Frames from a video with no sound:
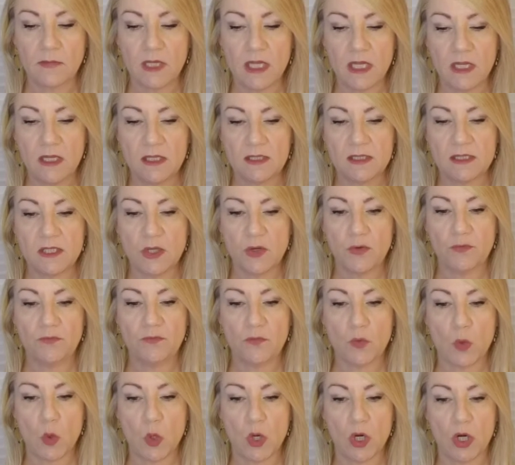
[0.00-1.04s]
So
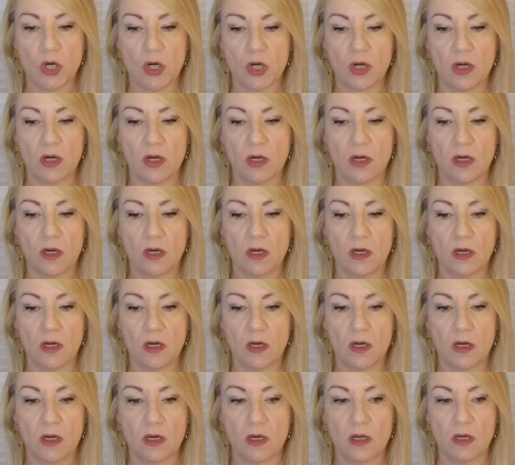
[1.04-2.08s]
for
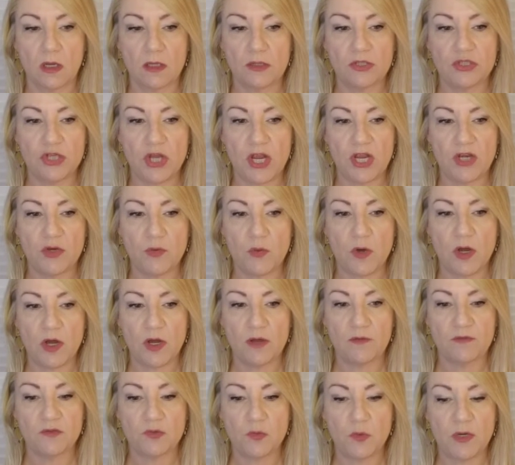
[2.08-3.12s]
January
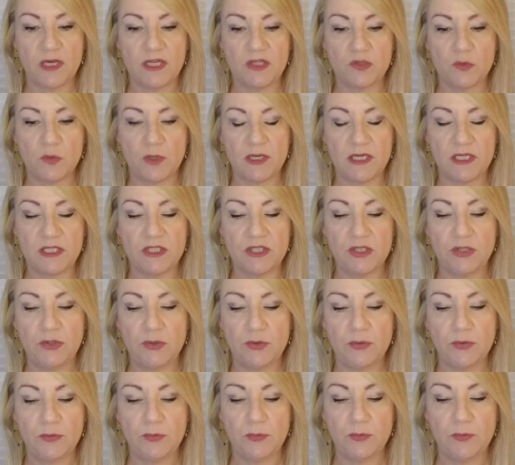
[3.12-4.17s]
of
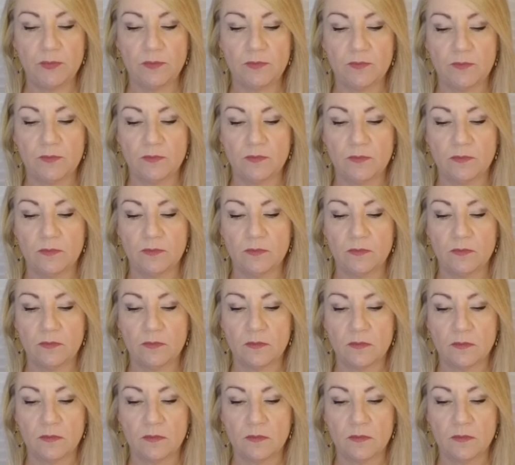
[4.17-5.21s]
2022,
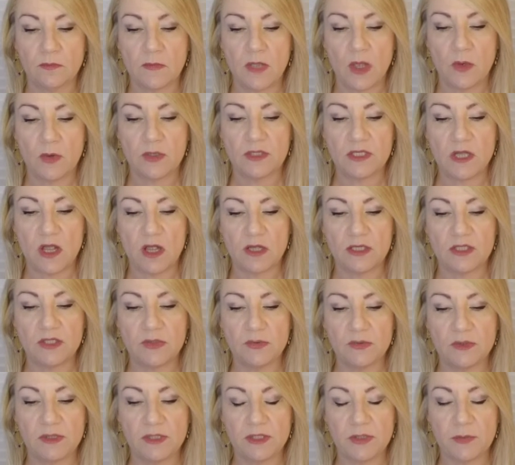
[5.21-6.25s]
I want to talk to you a
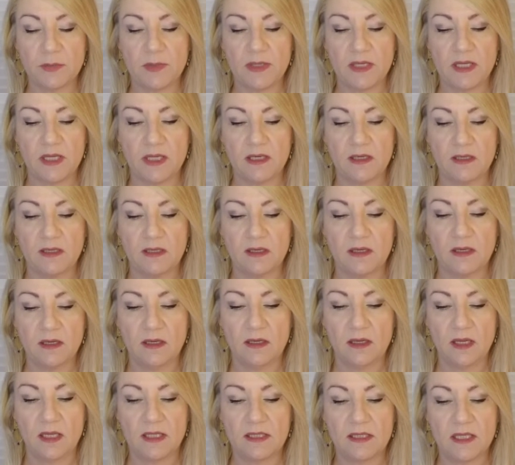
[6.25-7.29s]
little bit
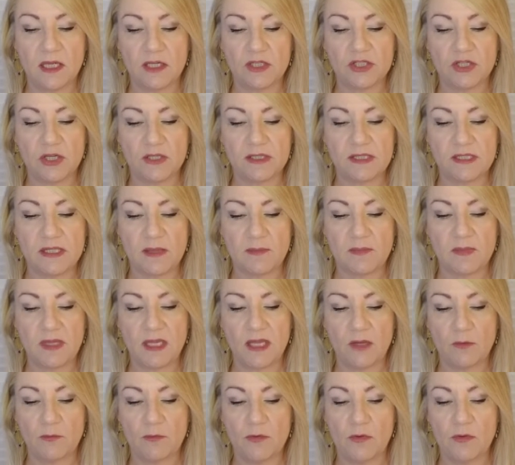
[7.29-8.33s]
and touch on something,
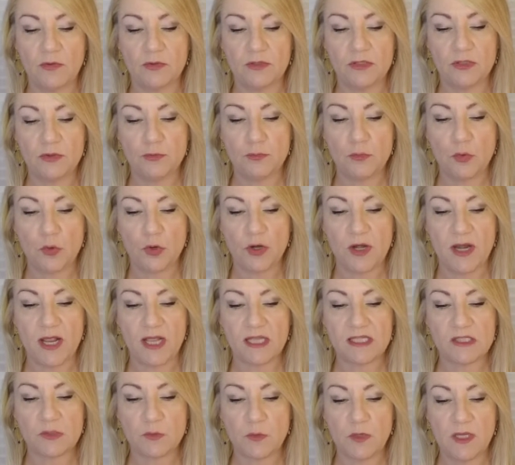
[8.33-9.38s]
and we'll do more
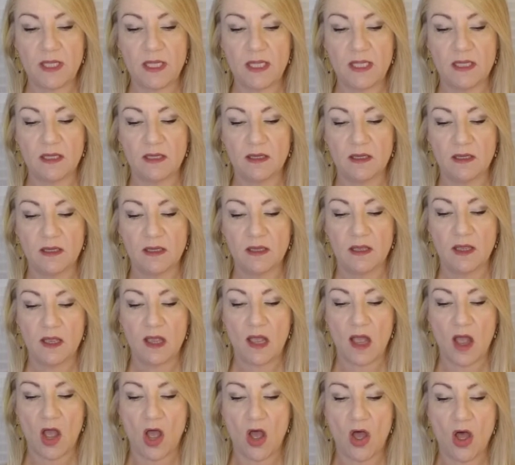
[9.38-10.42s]
next week
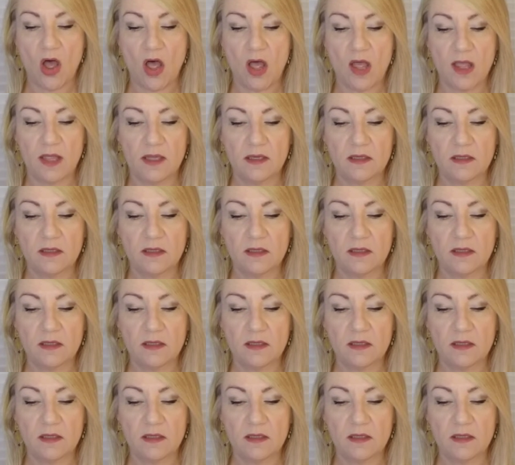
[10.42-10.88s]
on